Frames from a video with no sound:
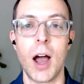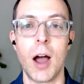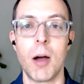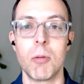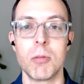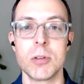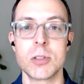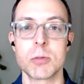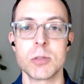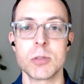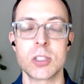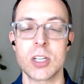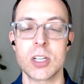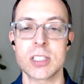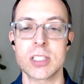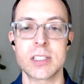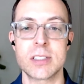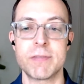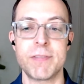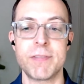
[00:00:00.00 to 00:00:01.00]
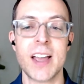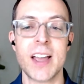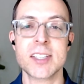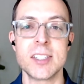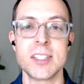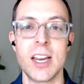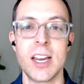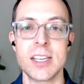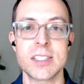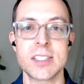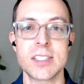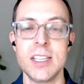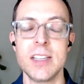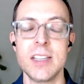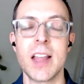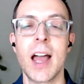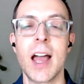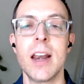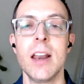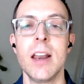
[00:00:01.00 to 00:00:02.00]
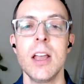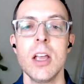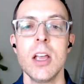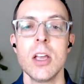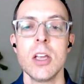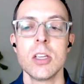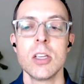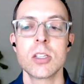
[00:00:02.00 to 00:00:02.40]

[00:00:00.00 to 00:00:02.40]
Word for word: uh, which was just fascinating seeing that.